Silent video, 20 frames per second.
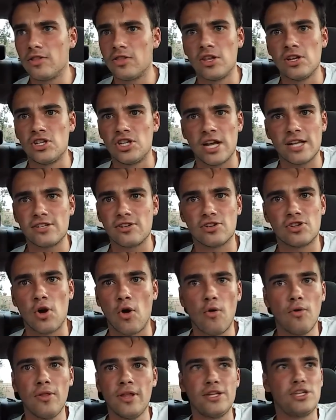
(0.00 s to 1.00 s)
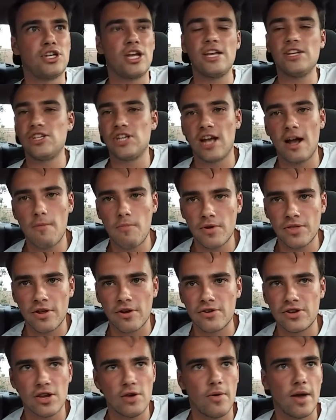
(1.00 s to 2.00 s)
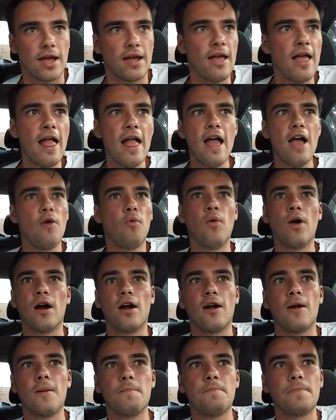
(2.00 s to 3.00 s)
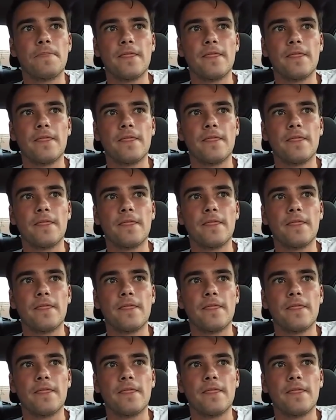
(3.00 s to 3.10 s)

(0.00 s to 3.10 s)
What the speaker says: The Jets are totally changing up what they're doing. Where,